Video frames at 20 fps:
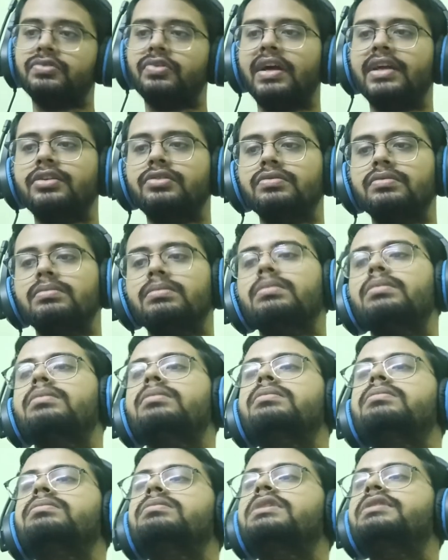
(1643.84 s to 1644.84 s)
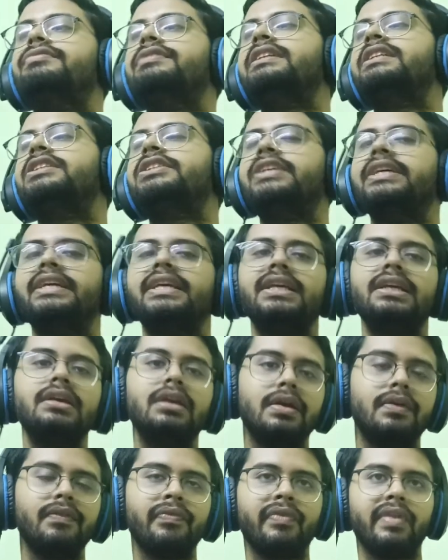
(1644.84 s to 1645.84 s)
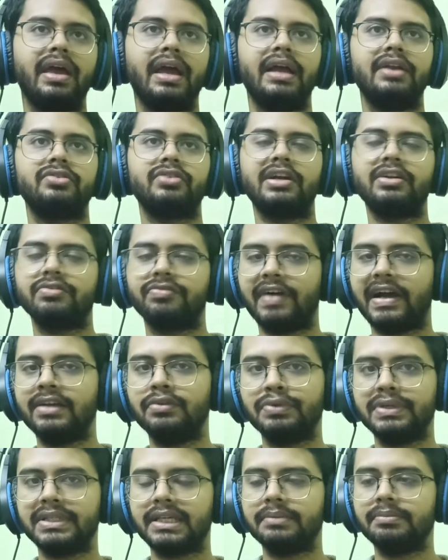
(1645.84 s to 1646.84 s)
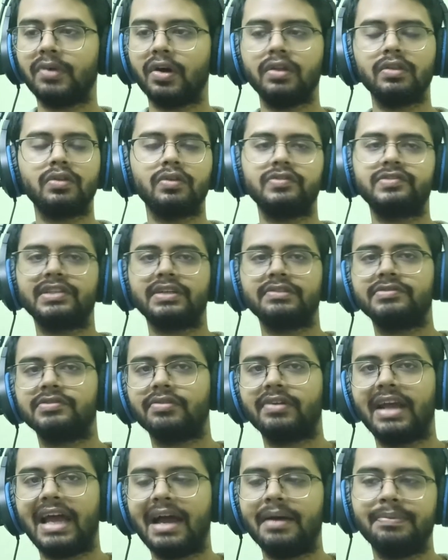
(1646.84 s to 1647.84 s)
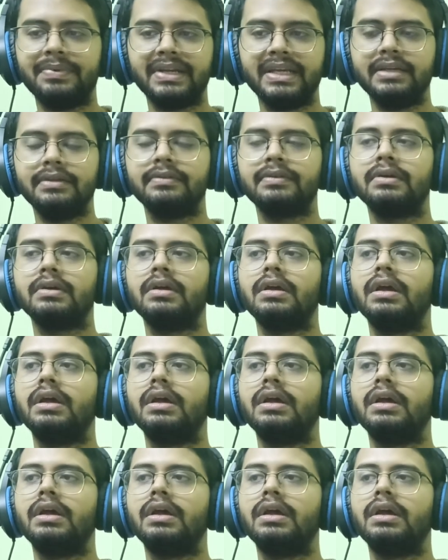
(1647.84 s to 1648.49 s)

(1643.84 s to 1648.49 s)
trying to defeat Shiki and trying to fight with him, all those stuffs were happening.